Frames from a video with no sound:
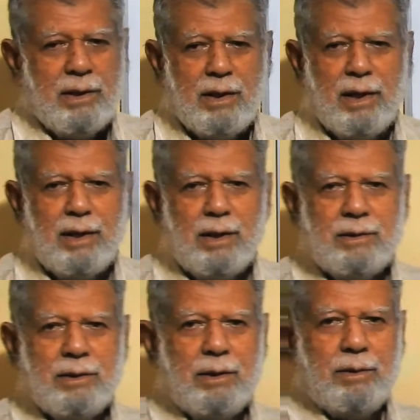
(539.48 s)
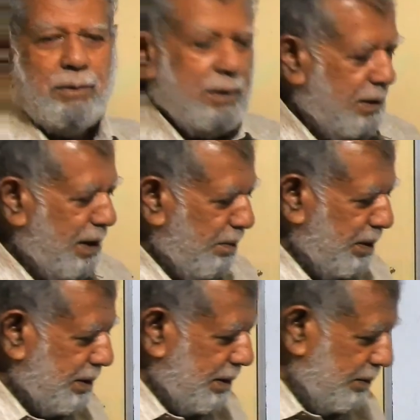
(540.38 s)
the recurring
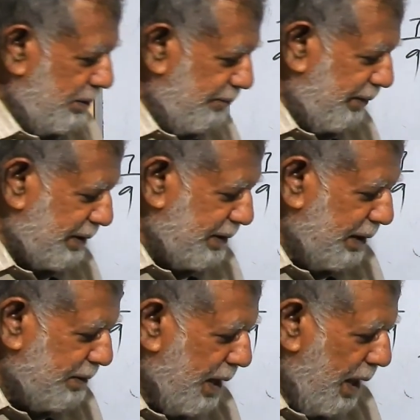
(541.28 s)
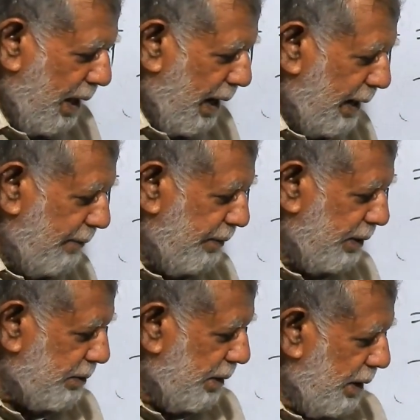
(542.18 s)
number fractions, and
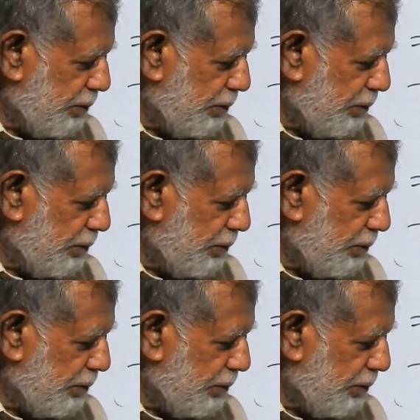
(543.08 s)
we